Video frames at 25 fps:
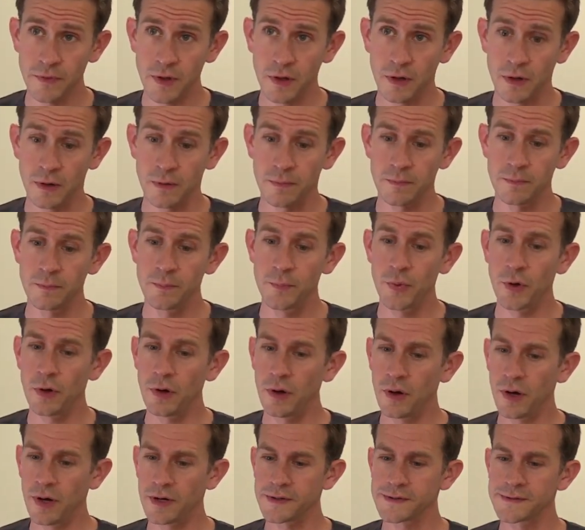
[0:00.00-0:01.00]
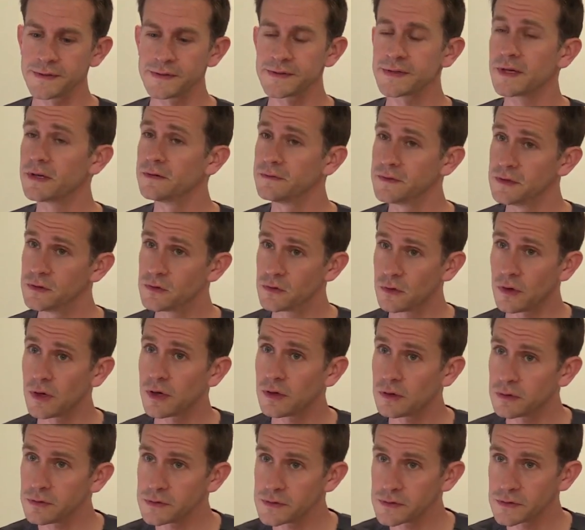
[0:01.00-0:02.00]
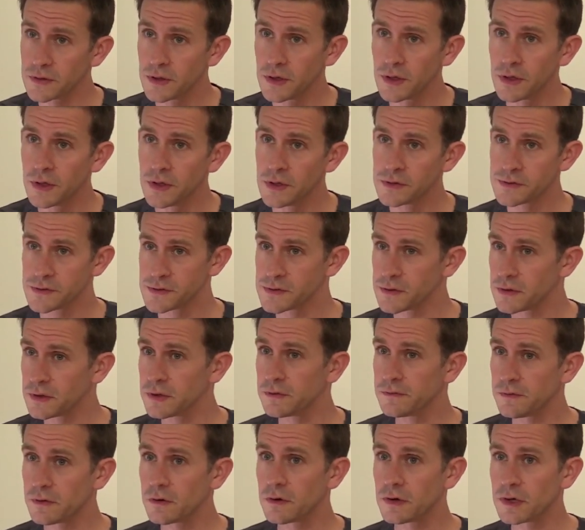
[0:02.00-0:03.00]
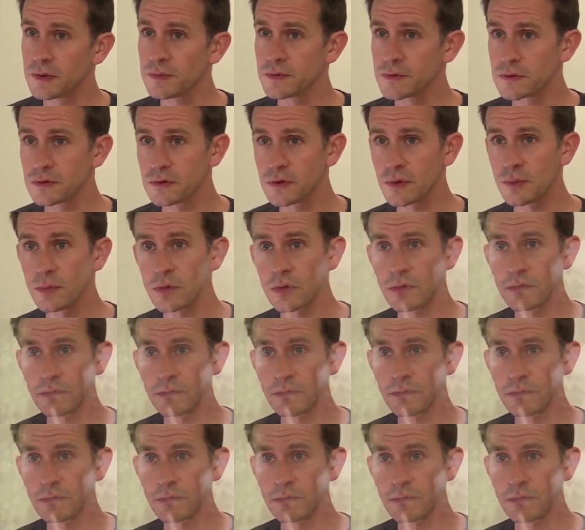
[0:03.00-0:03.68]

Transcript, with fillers: um, but as safety trials, so it's only a very limited number